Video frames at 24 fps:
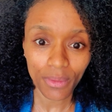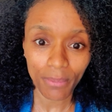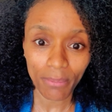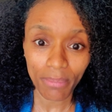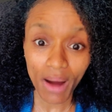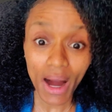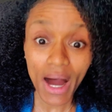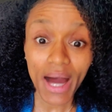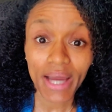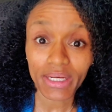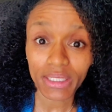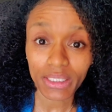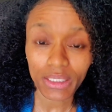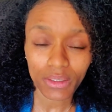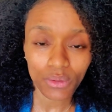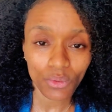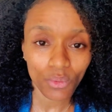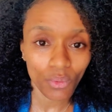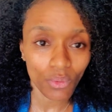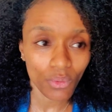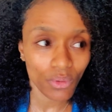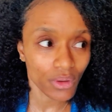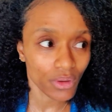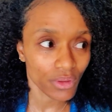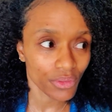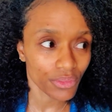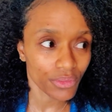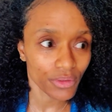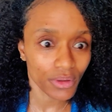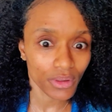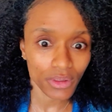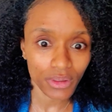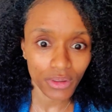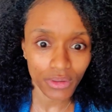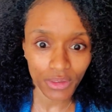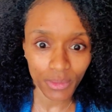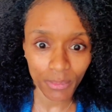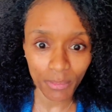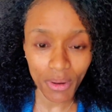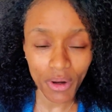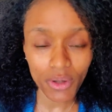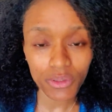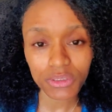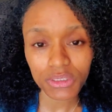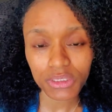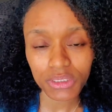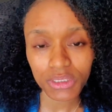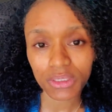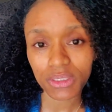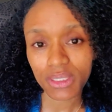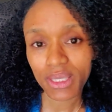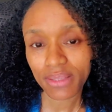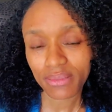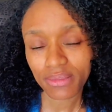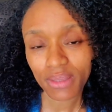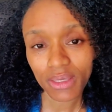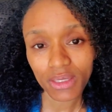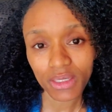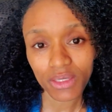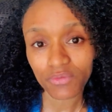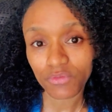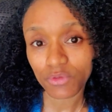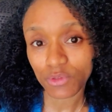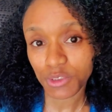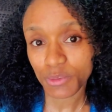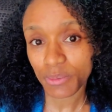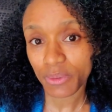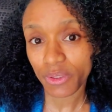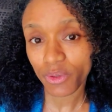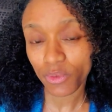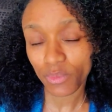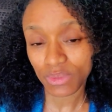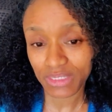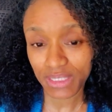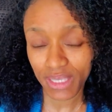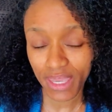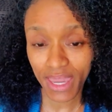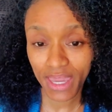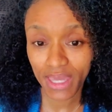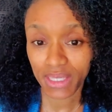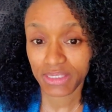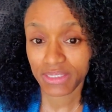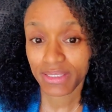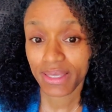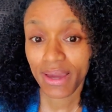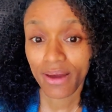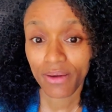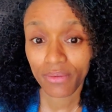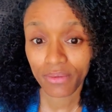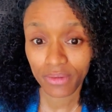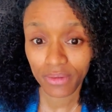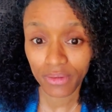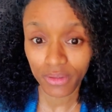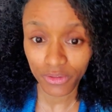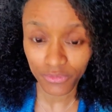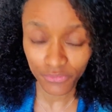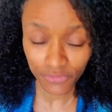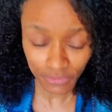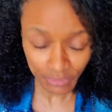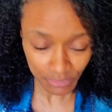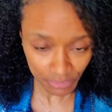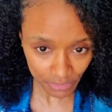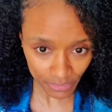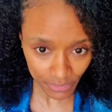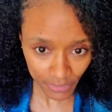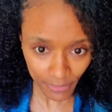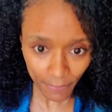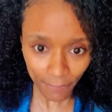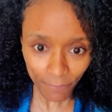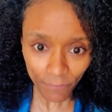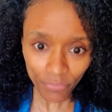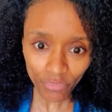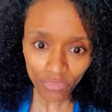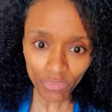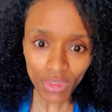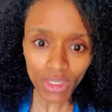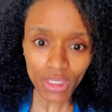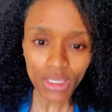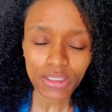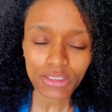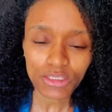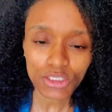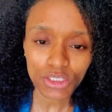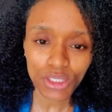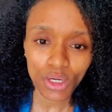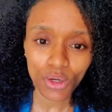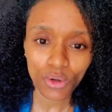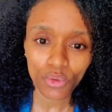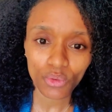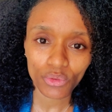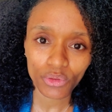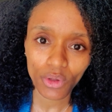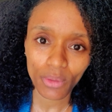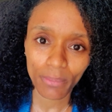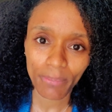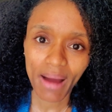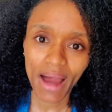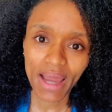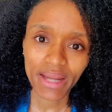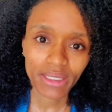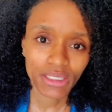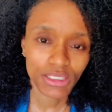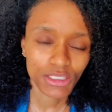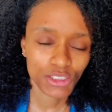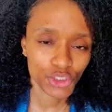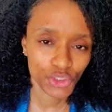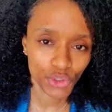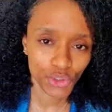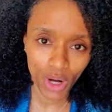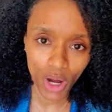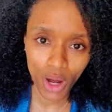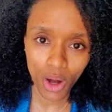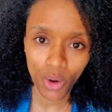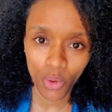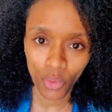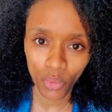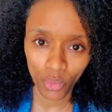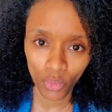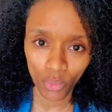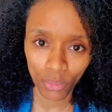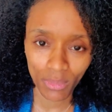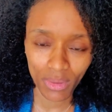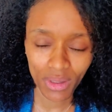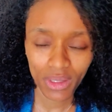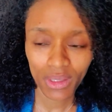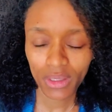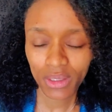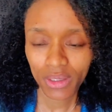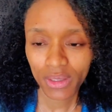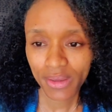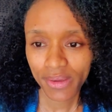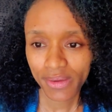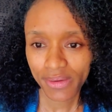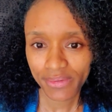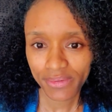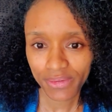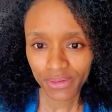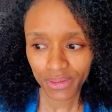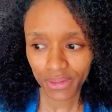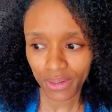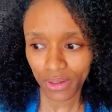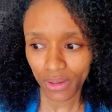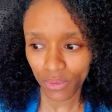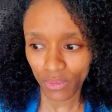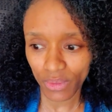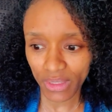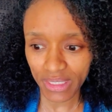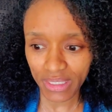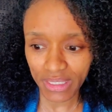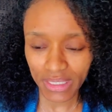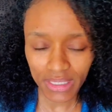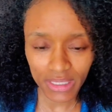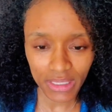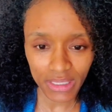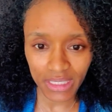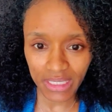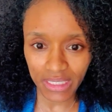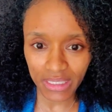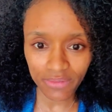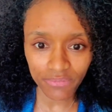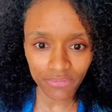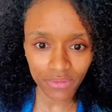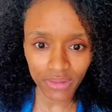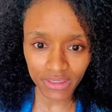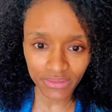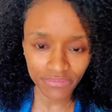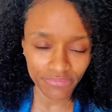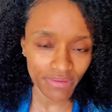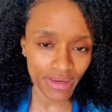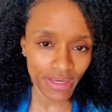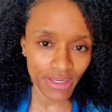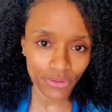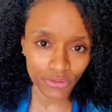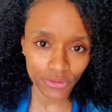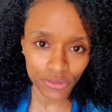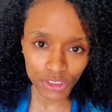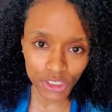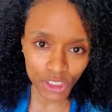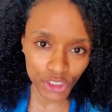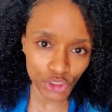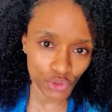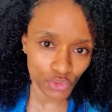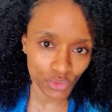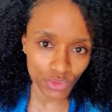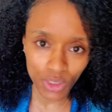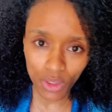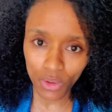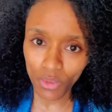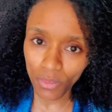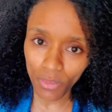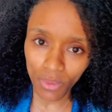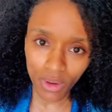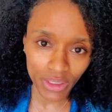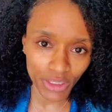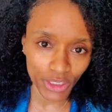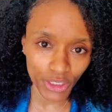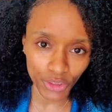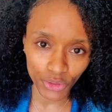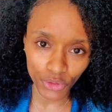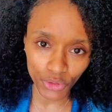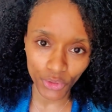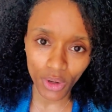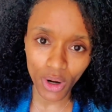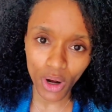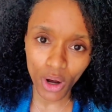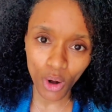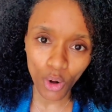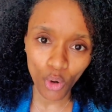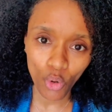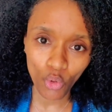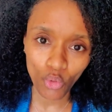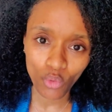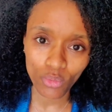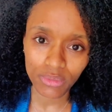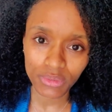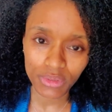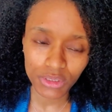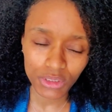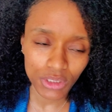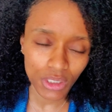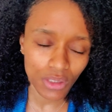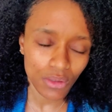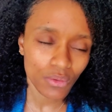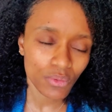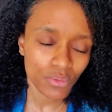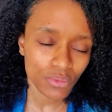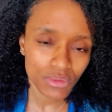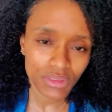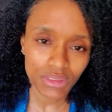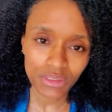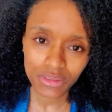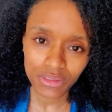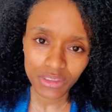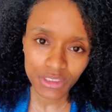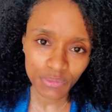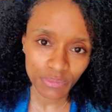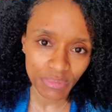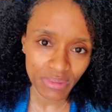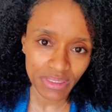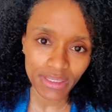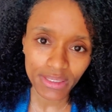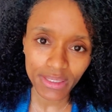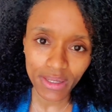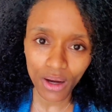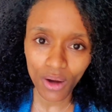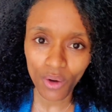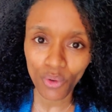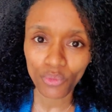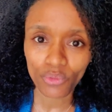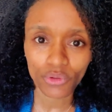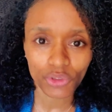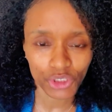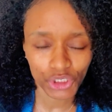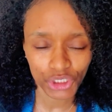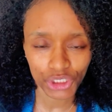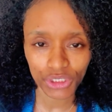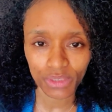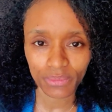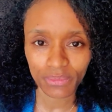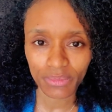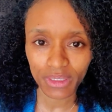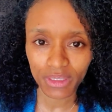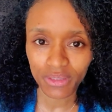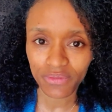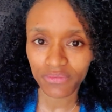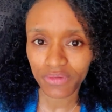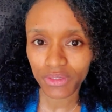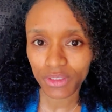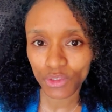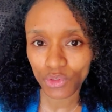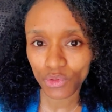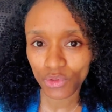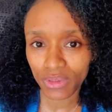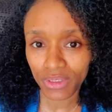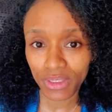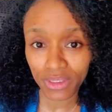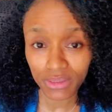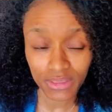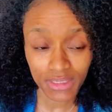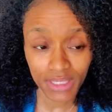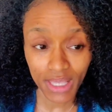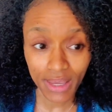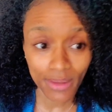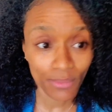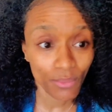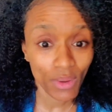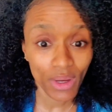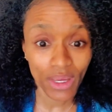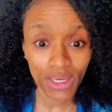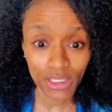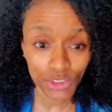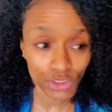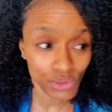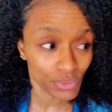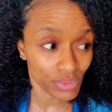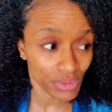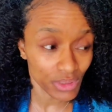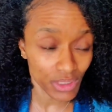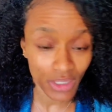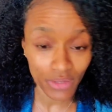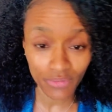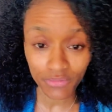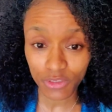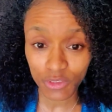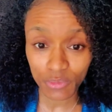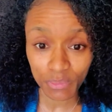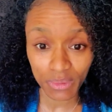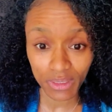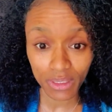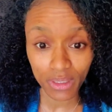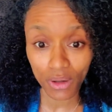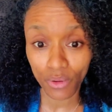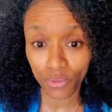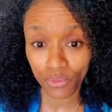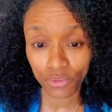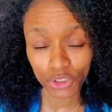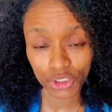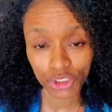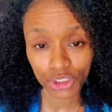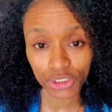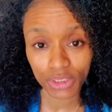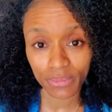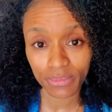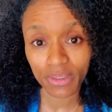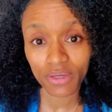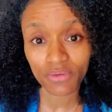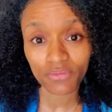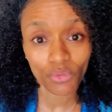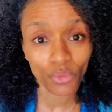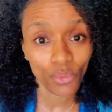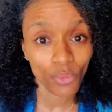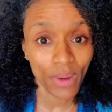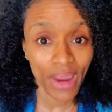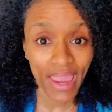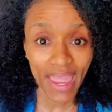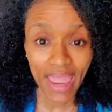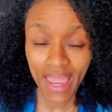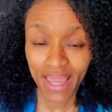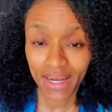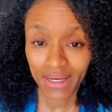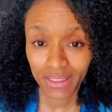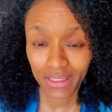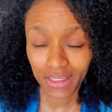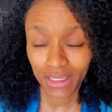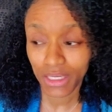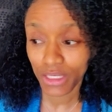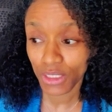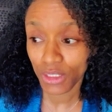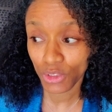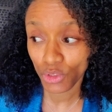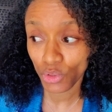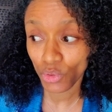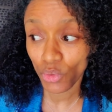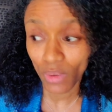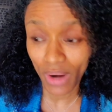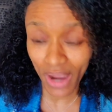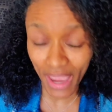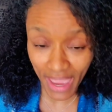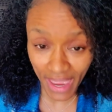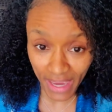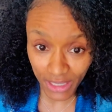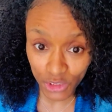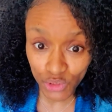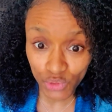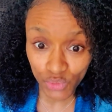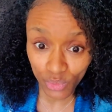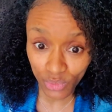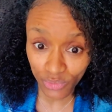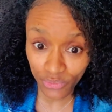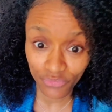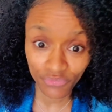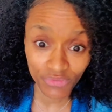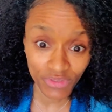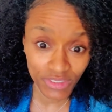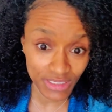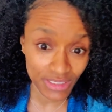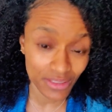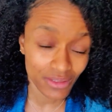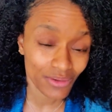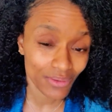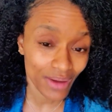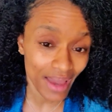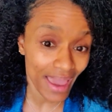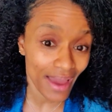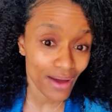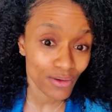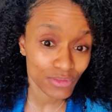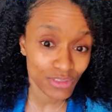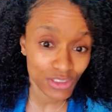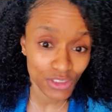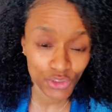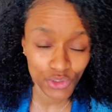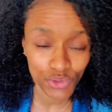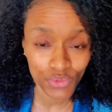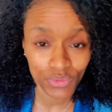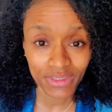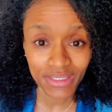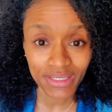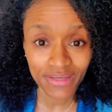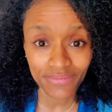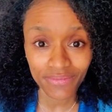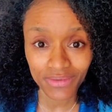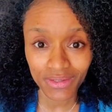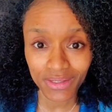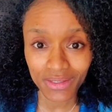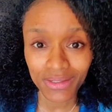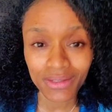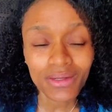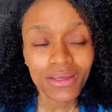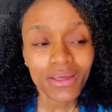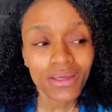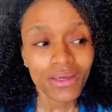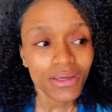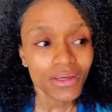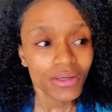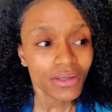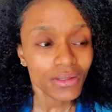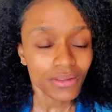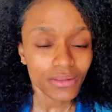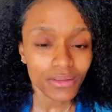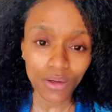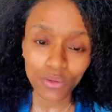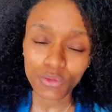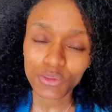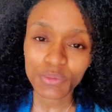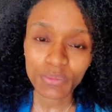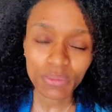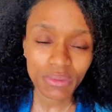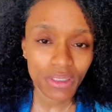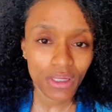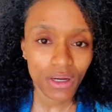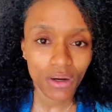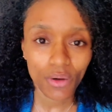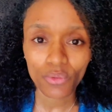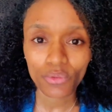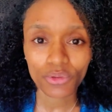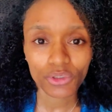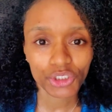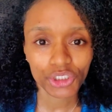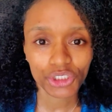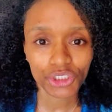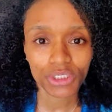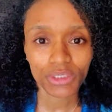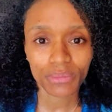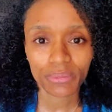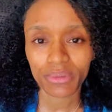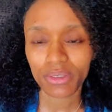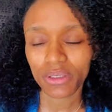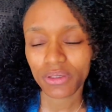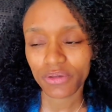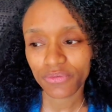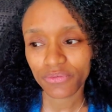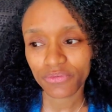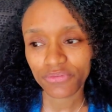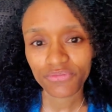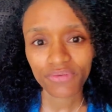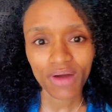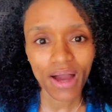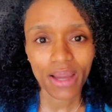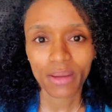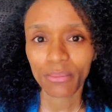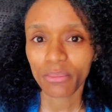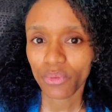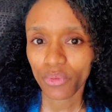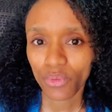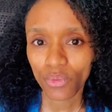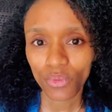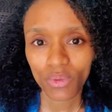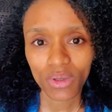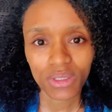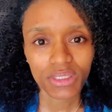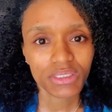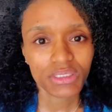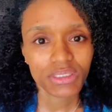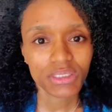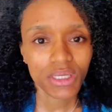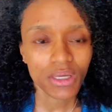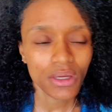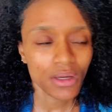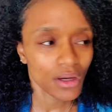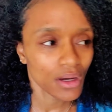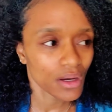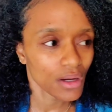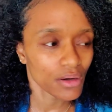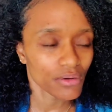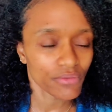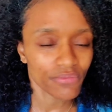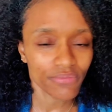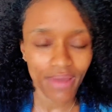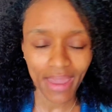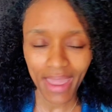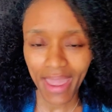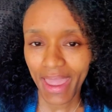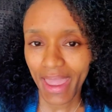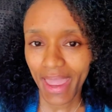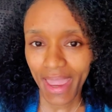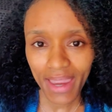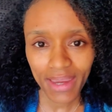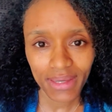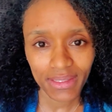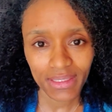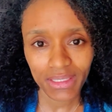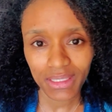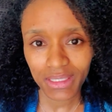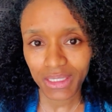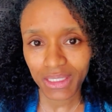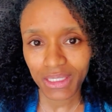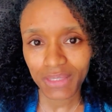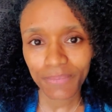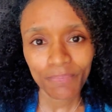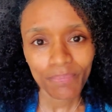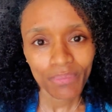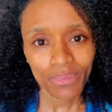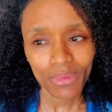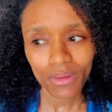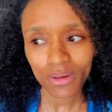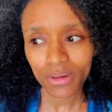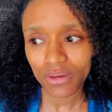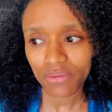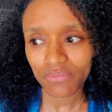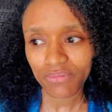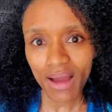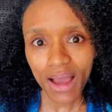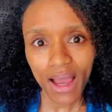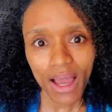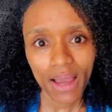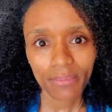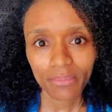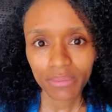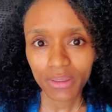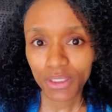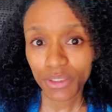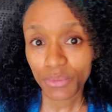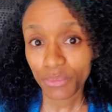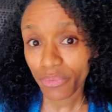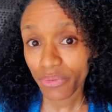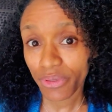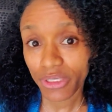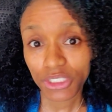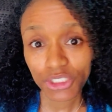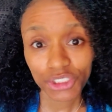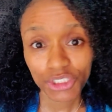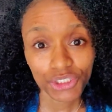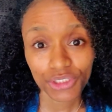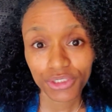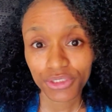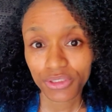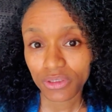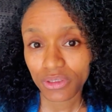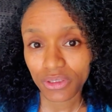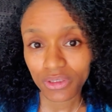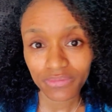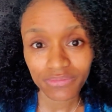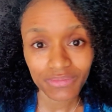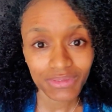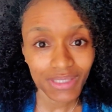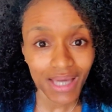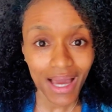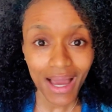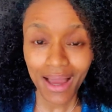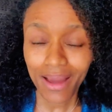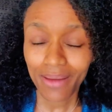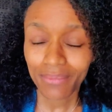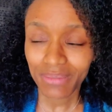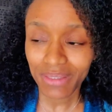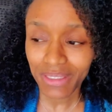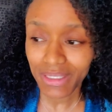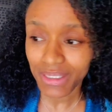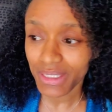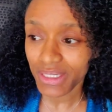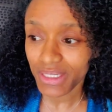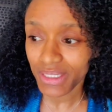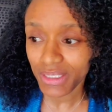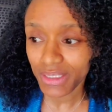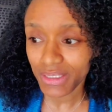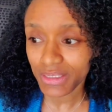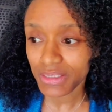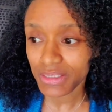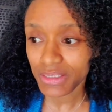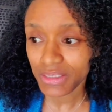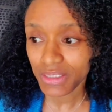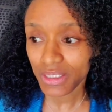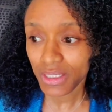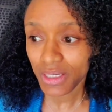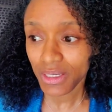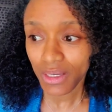body or the person that the evil spirit was cast out of. So your body is your home. Any evil invaders that you don't want in your home, don't speak ownership of it. Same way as you would never speak ownership of a rat in your actual physical house that you live in, don't speak ownership of fibroids, of acne, of high blood pressure, of diabetes,